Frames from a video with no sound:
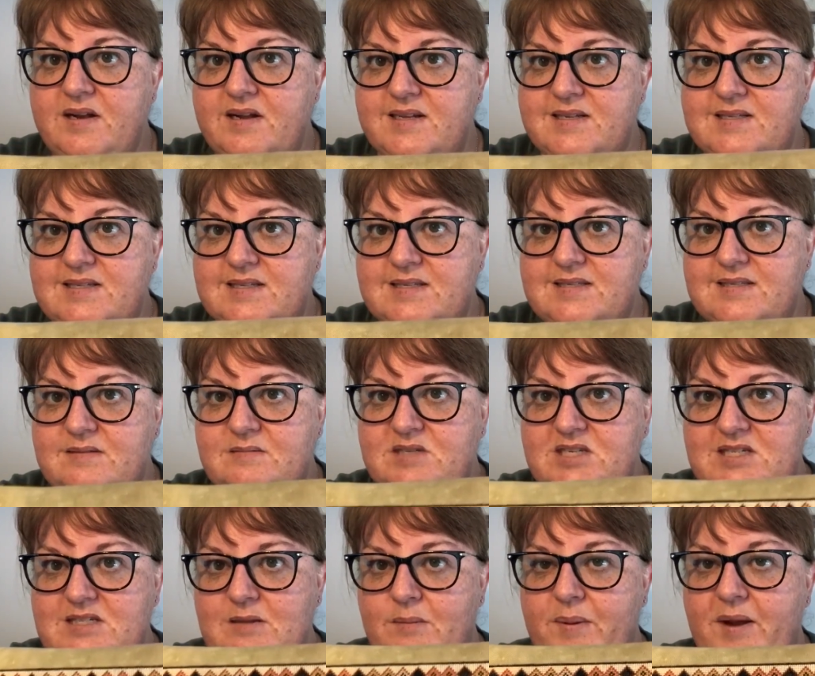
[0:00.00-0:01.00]
It's
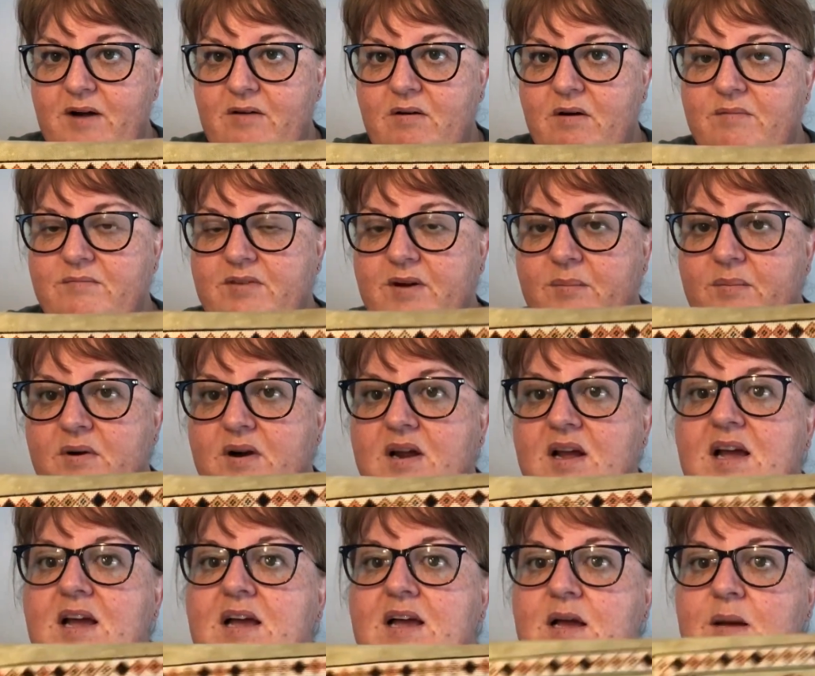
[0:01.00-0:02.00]
just the background fabric.
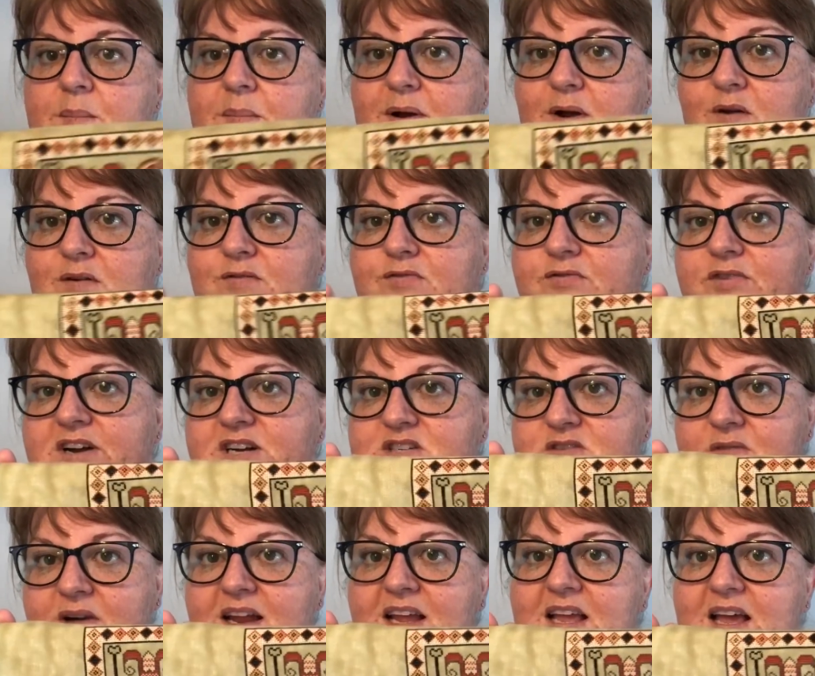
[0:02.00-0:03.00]
But on
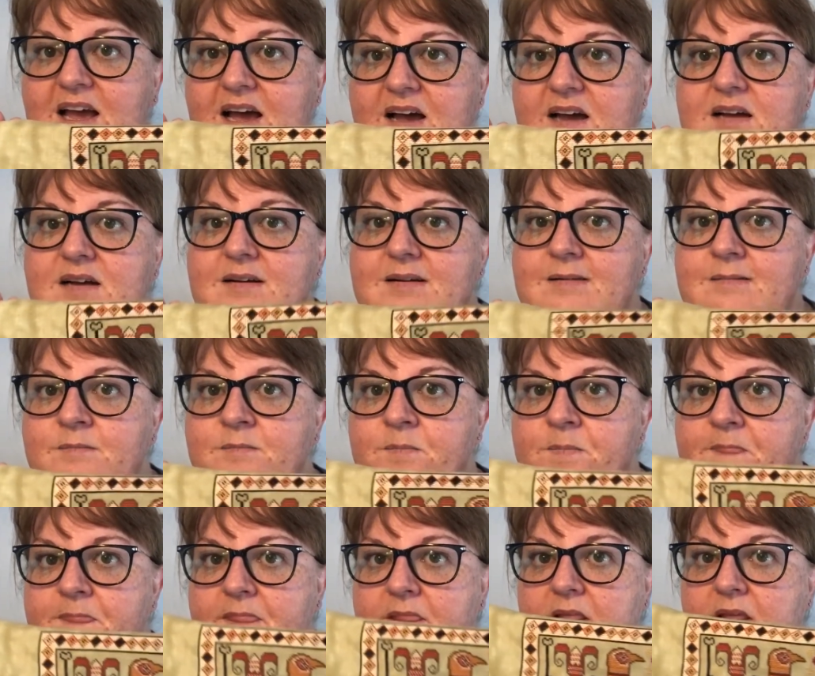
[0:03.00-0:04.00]
Frederica,
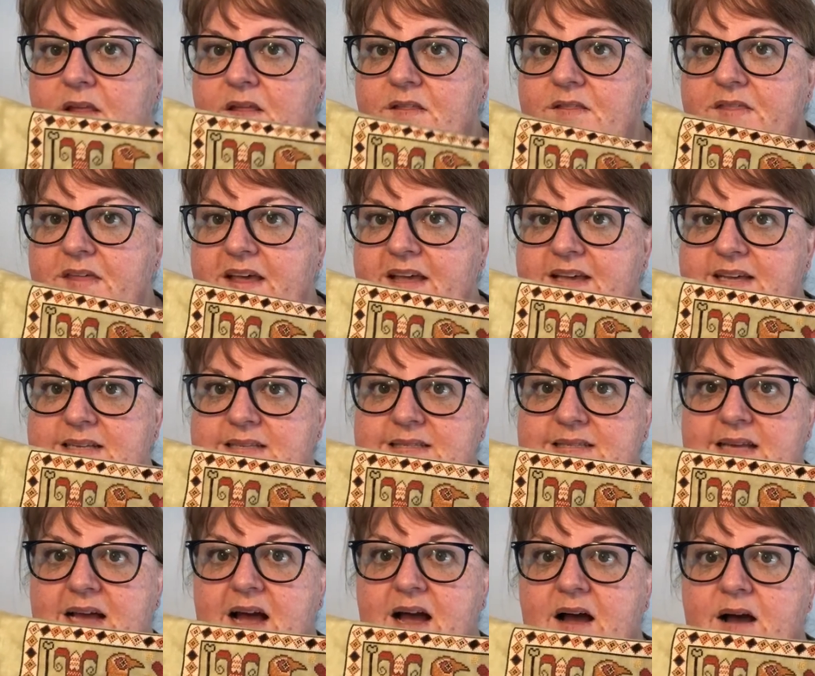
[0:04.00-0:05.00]
these